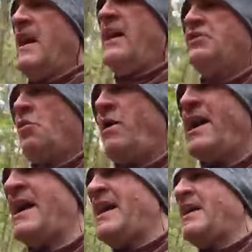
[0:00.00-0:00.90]
as a
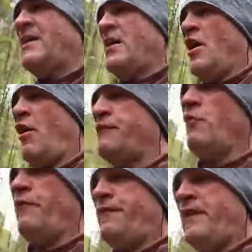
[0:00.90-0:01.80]
way of
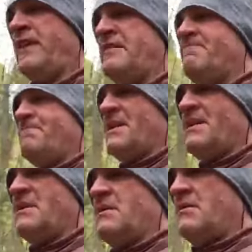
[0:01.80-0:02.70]
not feeling
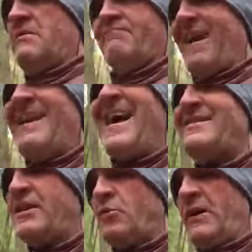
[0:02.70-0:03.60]

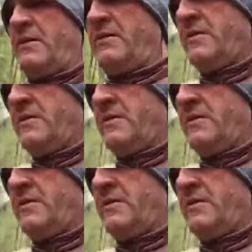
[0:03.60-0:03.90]
inadequate,